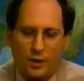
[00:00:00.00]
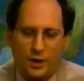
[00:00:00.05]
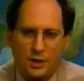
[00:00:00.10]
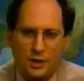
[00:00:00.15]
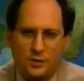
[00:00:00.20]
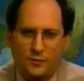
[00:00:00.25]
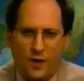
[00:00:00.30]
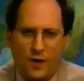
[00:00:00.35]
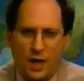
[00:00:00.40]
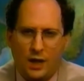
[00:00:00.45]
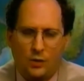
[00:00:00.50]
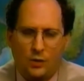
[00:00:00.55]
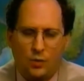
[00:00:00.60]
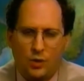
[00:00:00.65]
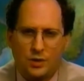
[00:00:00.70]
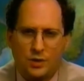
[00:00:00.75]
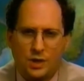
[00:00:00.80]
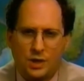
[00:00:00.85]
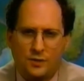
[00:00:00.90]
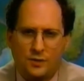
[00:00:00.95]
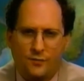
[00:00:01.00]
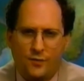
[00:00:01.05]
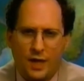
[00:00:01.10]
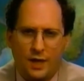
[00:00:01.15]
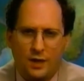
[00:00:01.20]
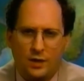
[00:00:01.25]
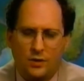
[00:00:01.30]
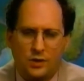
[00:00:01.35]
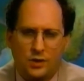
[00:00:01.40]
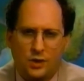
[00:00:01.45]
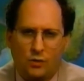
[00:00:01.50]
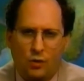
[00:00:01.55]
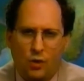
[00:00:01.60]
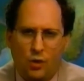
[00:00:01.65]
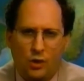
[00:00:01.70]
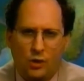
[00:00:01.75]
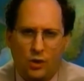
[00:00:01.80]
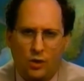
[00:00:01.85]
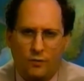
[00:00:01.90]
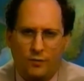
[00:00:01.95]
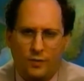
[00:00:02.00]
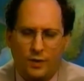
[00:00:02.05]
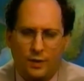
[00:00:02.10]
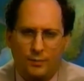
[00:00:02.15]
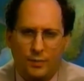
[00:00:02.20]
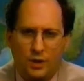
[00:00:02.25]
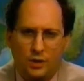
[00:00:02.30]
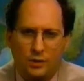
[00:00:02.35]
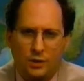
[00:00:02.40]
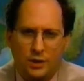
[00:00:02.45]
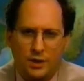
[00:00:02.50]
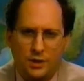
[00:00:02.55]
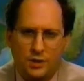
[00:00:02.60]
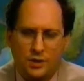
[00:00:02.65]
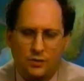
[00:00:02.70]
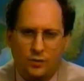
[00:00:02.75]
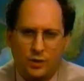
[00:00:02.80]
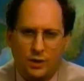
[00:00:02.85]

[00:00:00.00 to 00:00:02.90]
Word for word: His followers, his fighters are all over the Middle East,